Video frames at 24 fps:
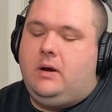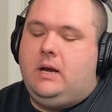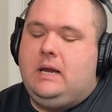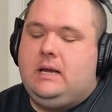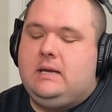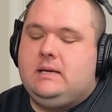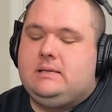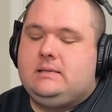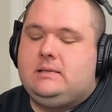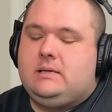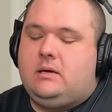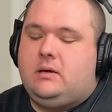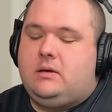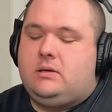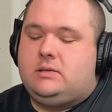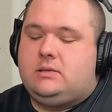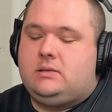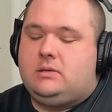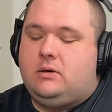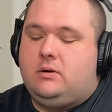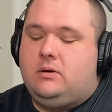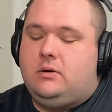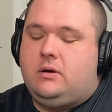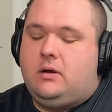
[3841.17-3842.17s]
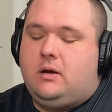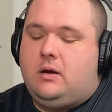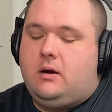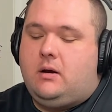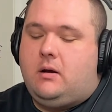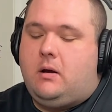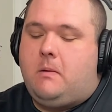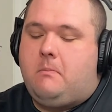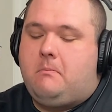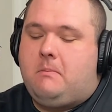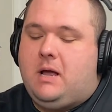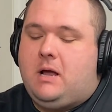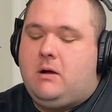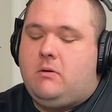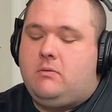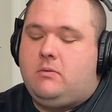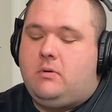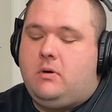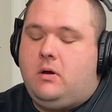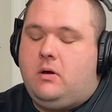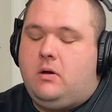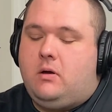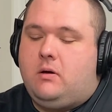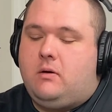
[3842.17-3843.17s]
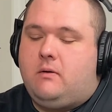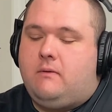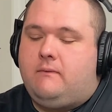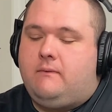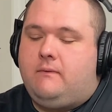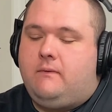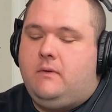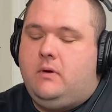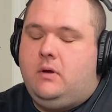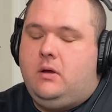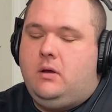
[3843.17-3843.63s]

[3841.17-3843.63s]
is a certain amount of